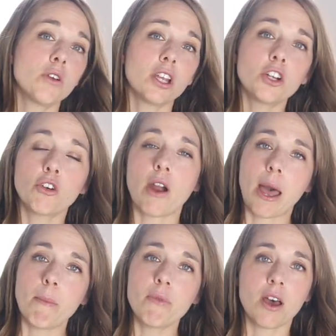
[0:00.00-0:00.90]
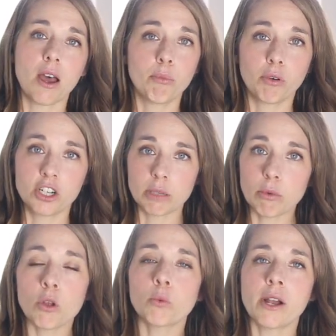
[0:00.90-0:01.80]
You can grab the
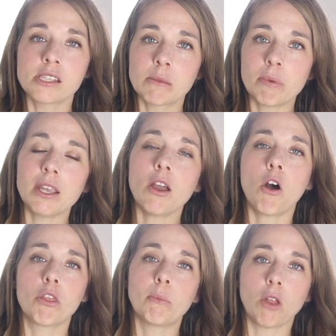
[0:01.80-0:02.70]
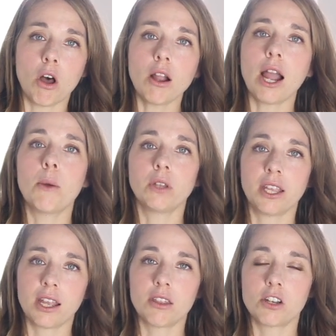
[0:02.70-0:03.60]
printable recipe on the blog. I will
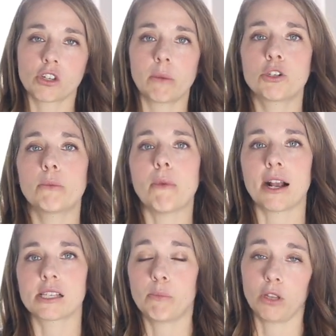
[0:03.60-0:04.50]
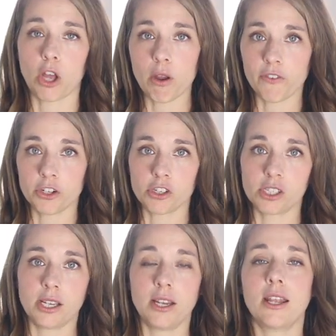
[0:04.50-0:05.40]
link it in the description box below if you're
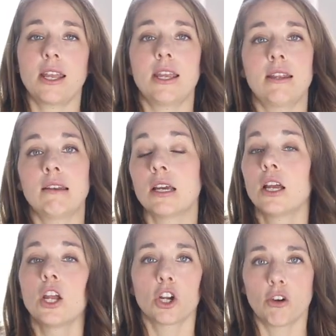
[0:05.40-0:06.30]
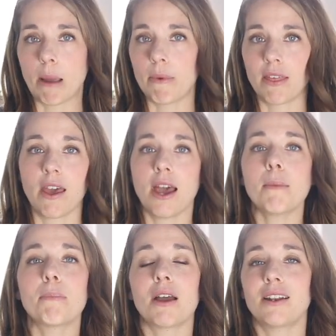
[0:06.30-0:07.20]
interested in grabbing
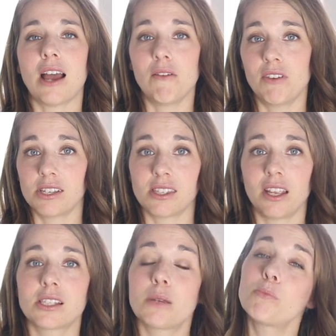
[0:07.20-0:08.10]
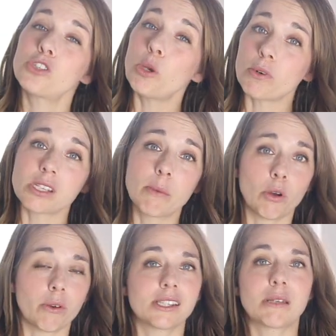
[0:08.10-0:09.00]
that, but obviously it's a super
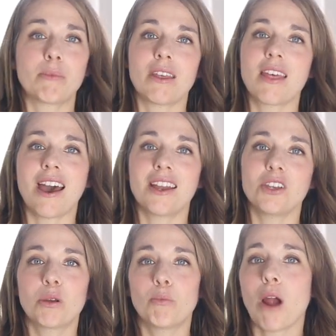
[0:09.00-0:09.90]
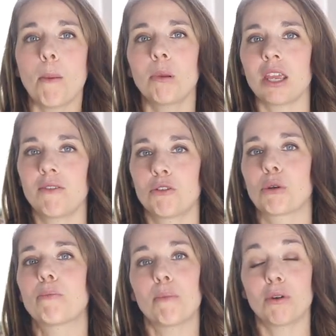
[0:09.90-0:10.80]
simple recipe that you can probably even
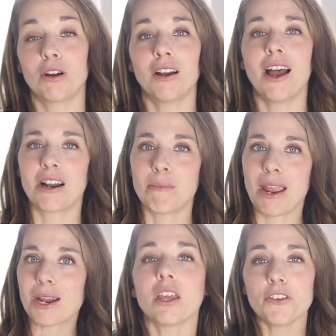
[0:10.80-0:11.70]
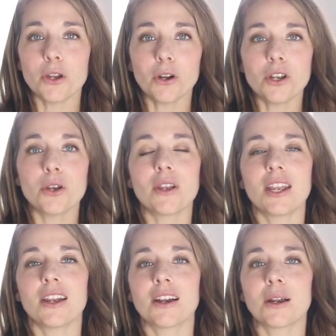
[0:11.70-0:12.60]
remember how to make. If you're new
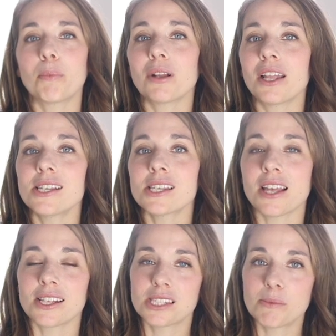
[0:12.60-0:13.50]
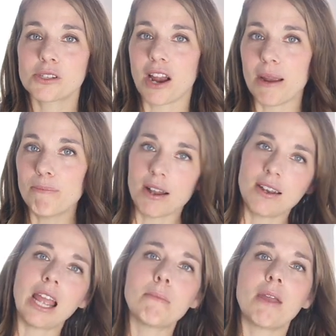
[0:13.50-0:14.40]
here, please hit that subscribe
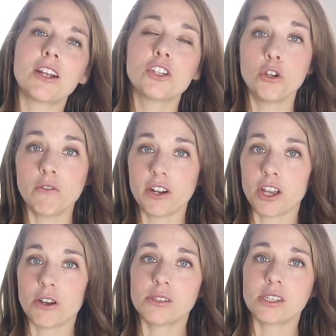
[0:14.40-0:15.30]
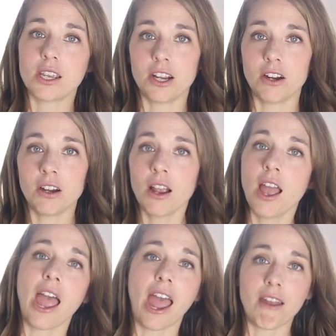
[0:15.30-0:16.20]
button. I make two new videos here
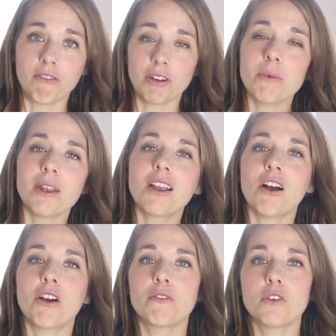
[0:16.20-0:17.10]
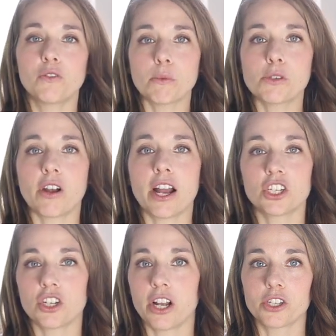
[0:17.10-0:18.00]
every week on food from
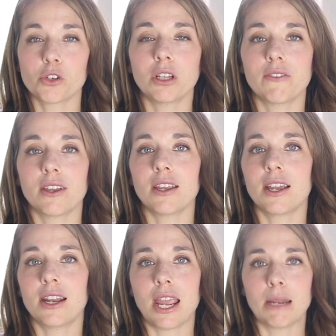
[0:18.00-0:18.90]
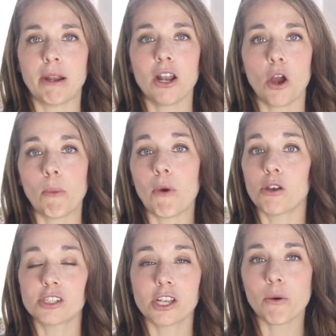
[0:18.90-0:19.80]
scratch, natural living, and a handmade home.
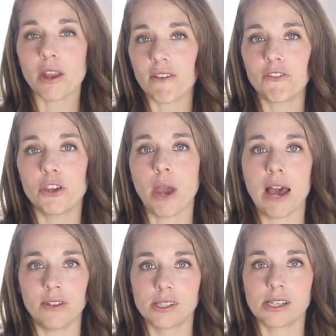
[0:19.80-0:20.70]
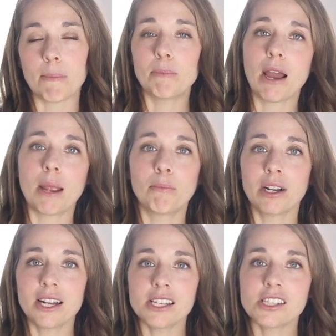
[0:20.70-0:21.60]
Also, if you haven't stopped by
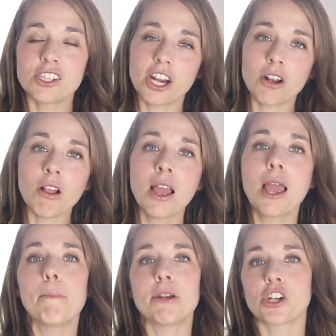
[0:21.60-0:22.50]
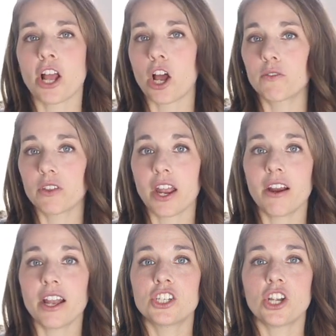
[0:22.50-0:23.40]
Brittany's channel, be sure to head over
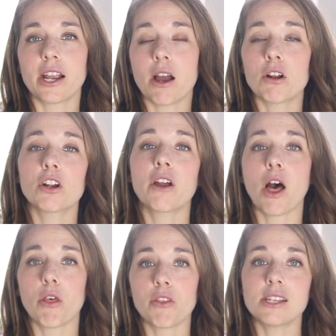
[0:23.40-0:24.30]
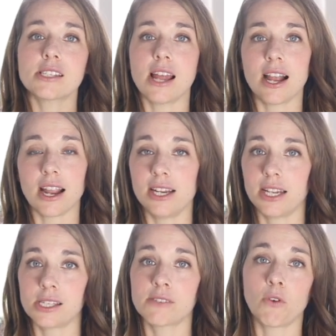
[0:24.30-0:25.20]
there and check out her healthy snack
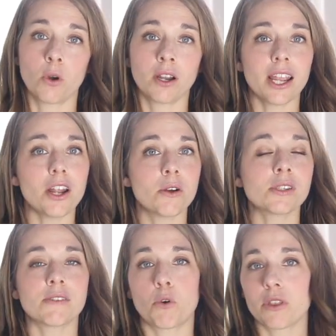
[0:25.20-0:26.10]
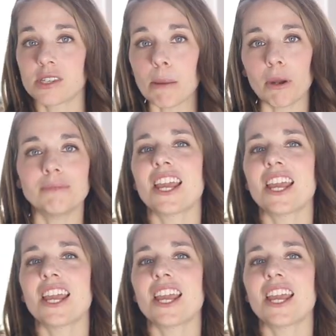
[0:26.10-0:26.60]
ideas for kiddos for the summer.